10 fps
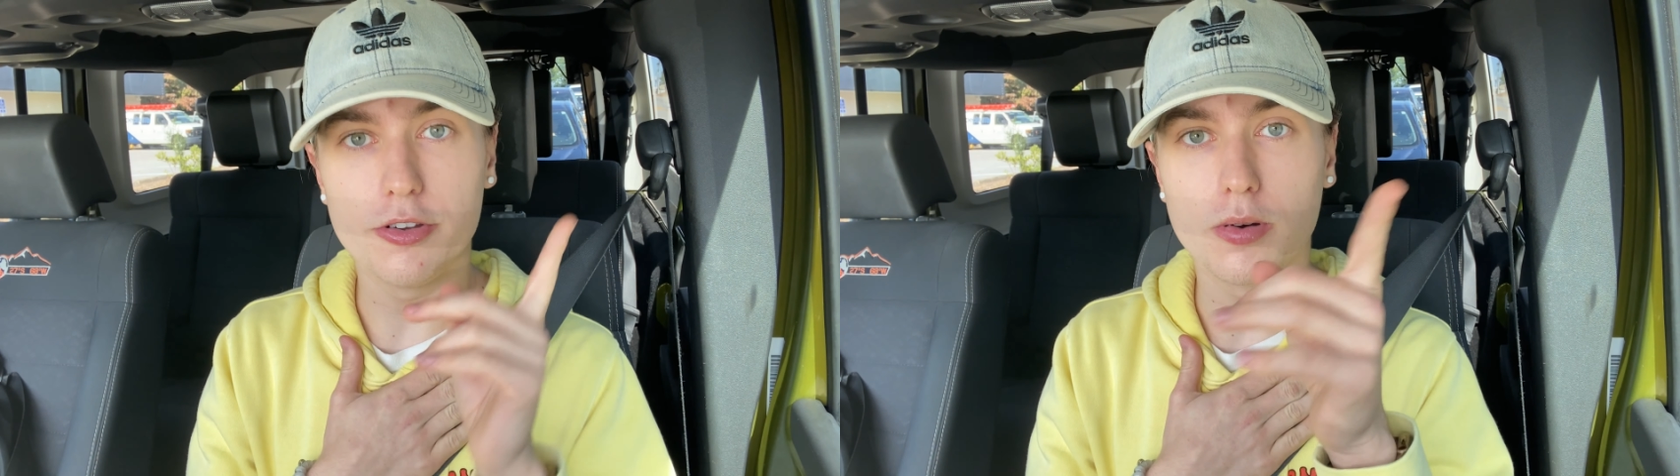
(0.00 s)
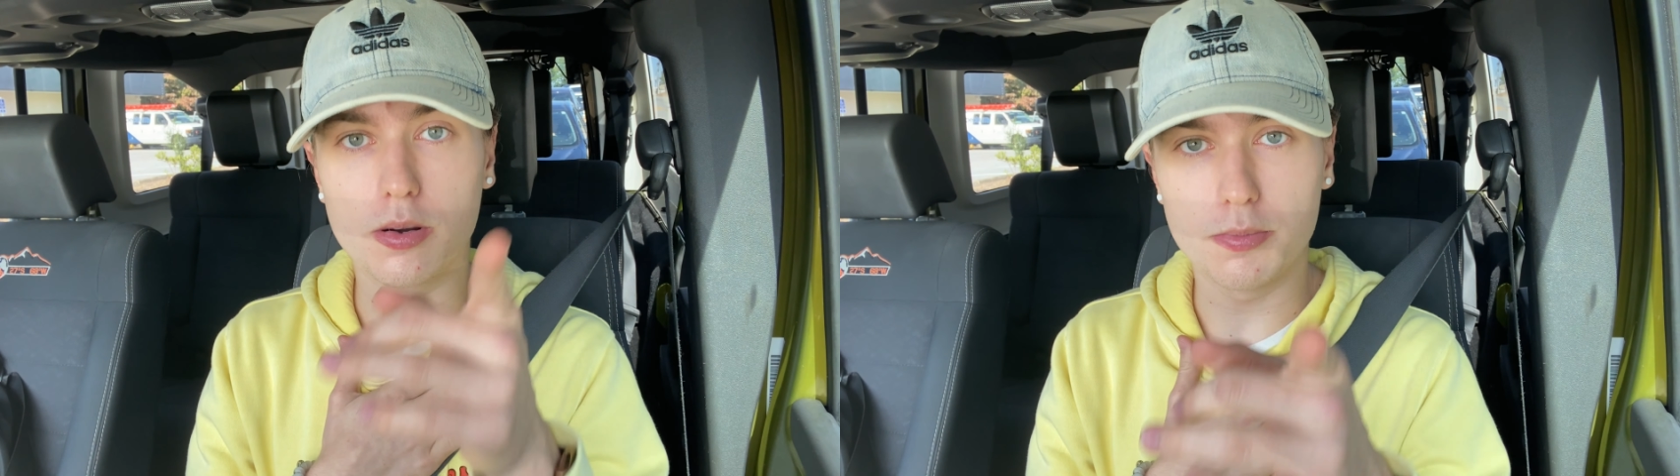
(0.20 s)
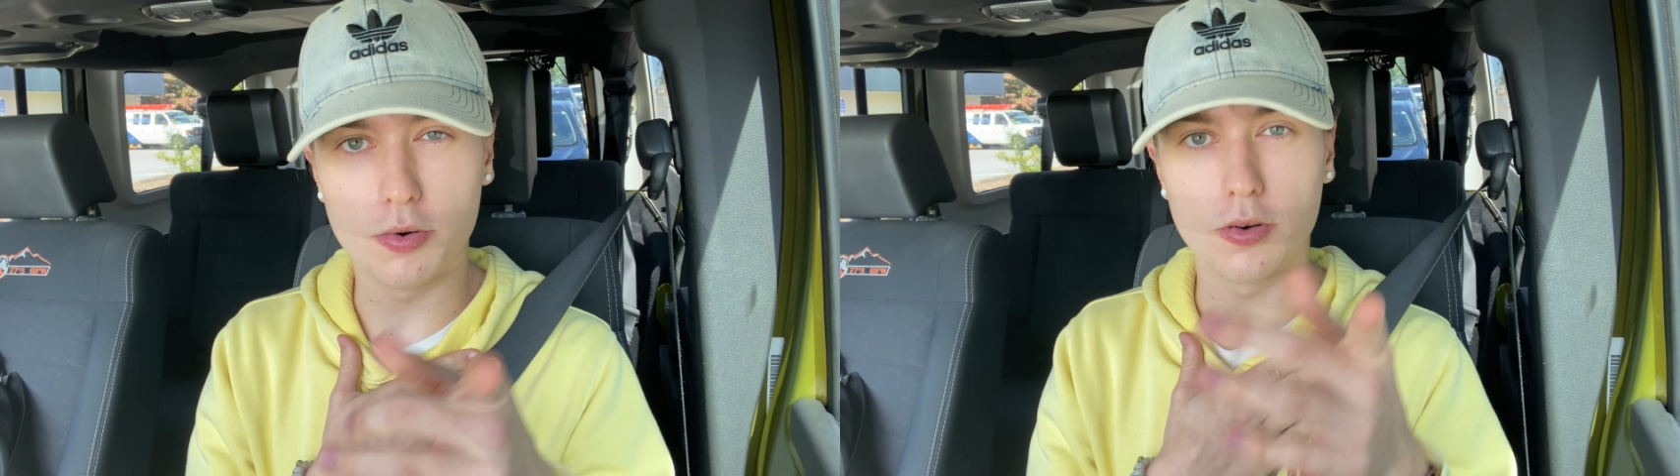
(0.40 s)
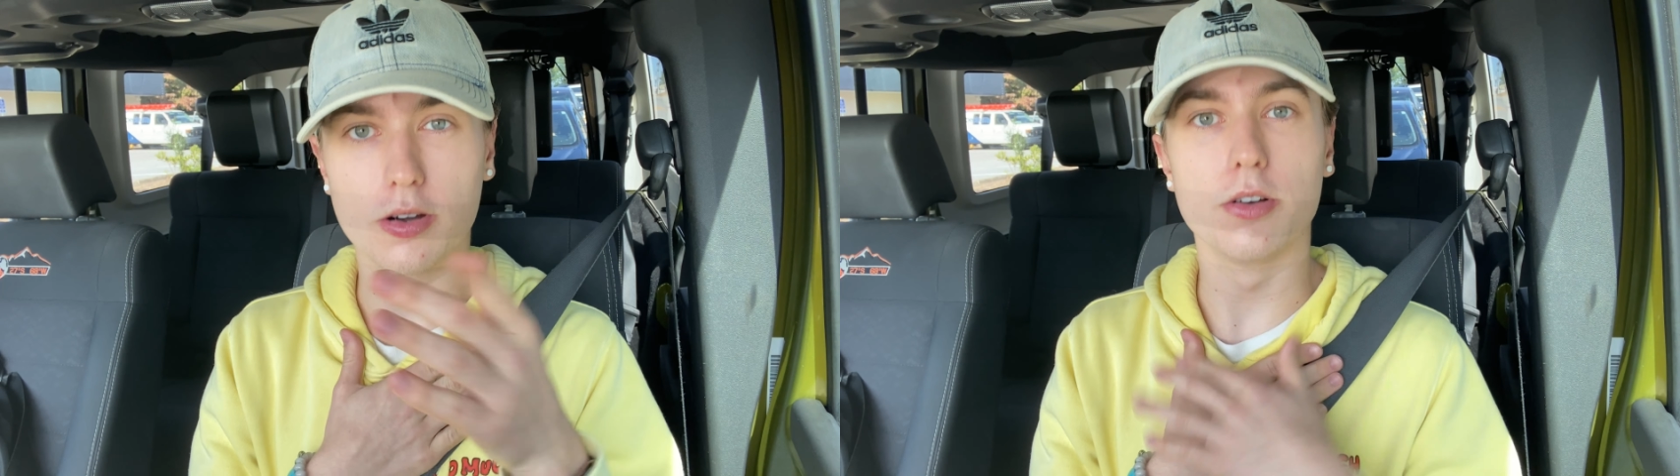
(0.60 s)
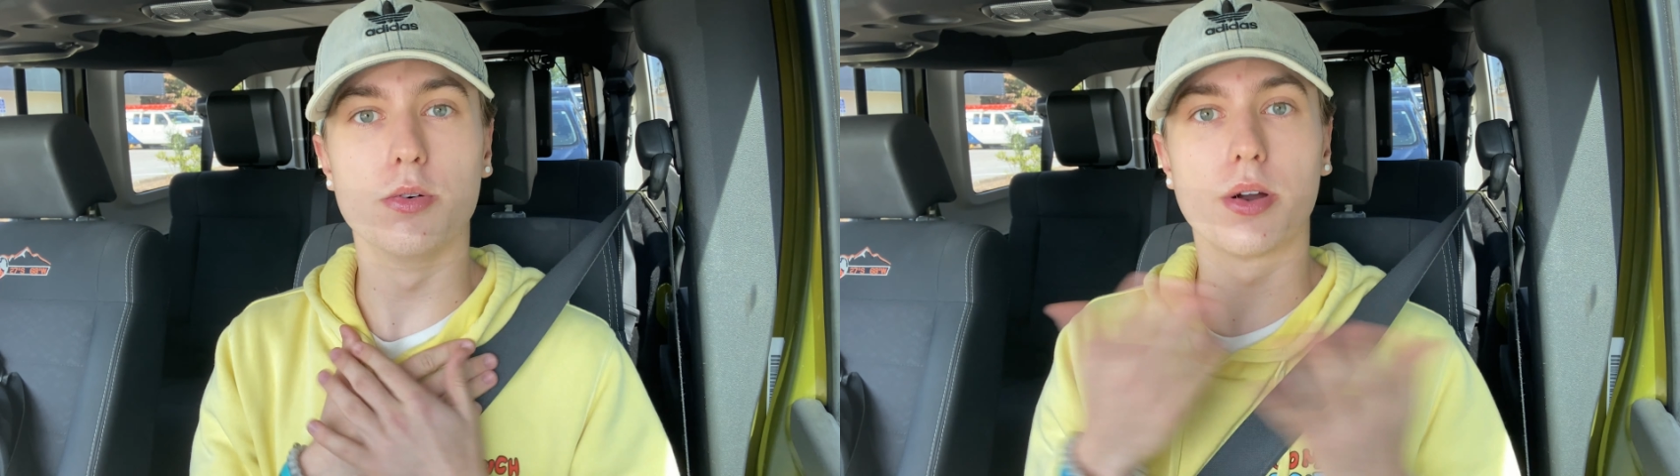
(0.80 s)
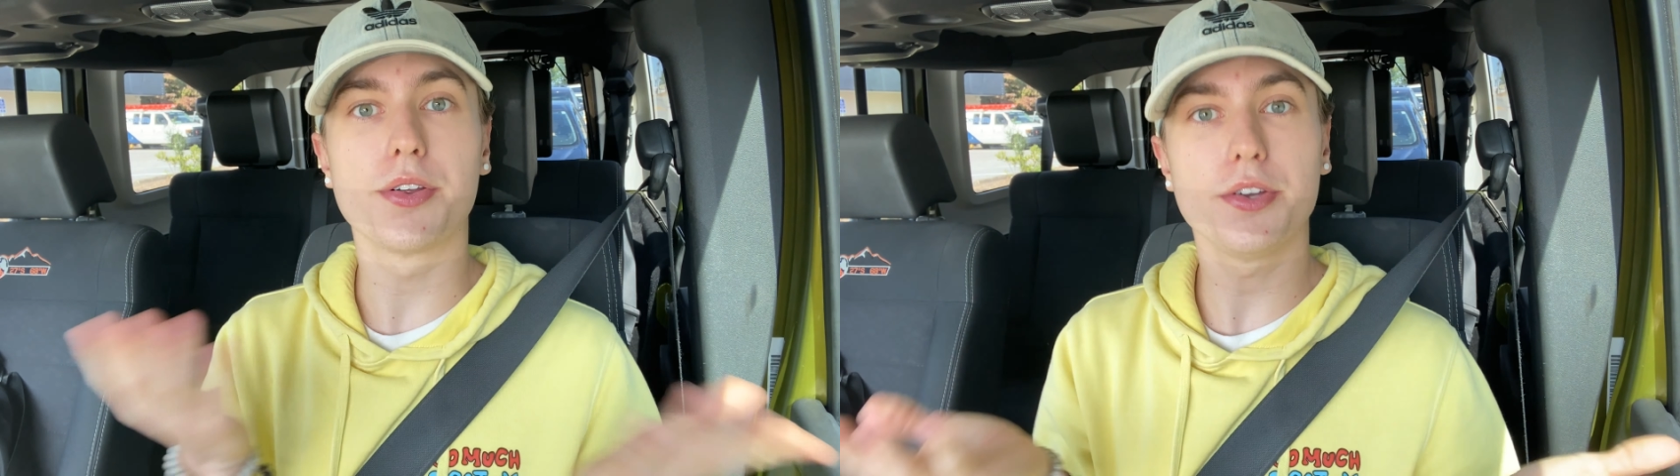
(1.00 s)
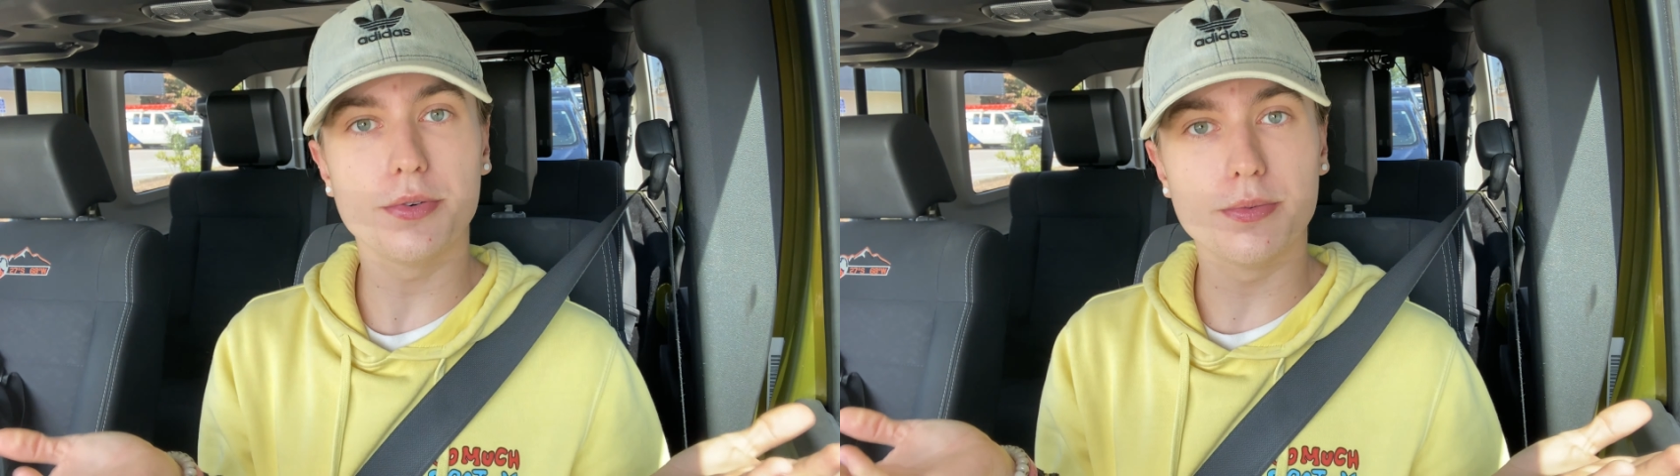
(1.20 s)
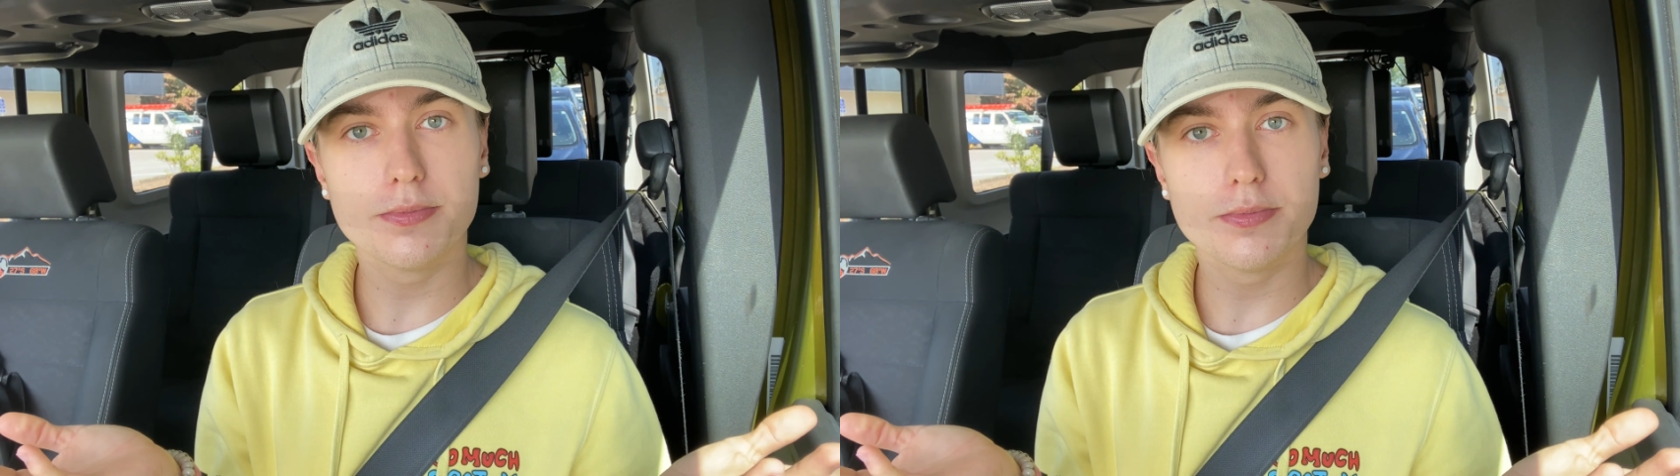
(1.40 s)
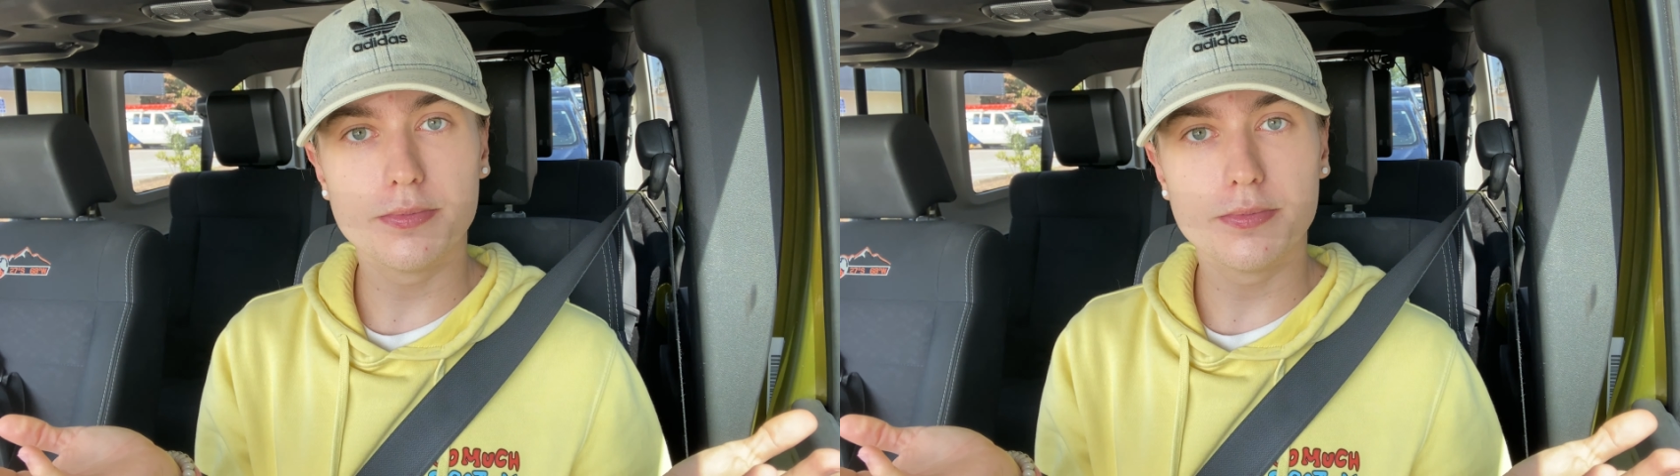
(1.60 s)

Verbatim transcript: you are poor. Who are you?